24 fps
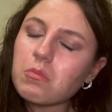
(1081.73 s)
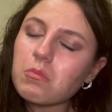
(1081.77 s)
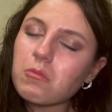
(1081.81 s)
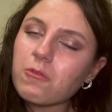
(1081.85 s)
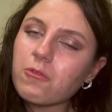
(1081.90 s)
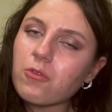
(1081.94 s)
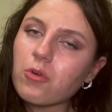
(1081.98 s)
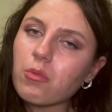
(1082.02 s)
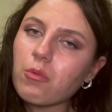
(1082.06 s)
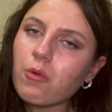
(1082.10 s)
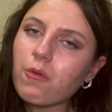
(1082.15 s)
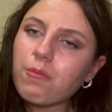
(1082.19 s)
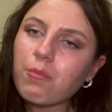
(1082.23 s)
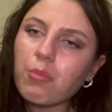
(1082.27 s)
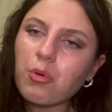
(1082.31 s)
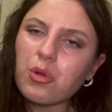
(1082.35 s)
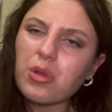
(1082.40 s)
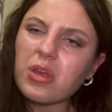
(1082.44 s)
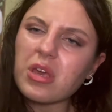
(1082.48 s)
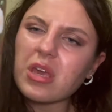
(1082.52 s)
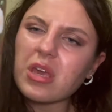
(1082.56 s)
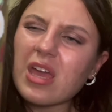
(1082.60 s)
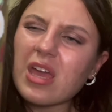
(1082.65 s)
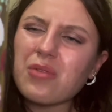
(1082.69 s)
form of
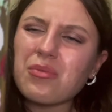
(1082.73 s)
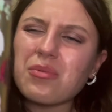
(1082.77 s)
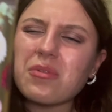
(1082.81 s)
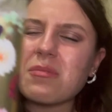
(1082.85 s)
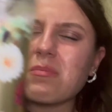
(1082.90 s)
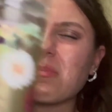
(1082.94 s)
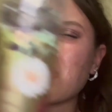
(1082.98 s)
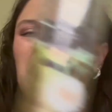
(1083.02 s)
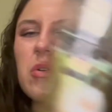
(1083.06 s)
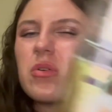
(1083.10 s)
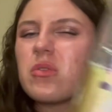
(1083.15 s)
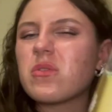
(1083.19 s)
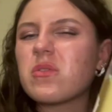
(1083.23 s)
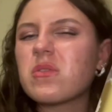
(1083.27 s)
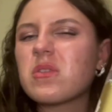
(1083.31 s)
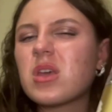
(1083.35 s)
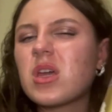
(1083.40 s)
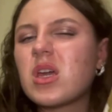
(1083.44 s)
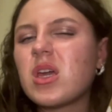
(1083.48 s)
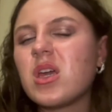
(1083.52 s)
body just because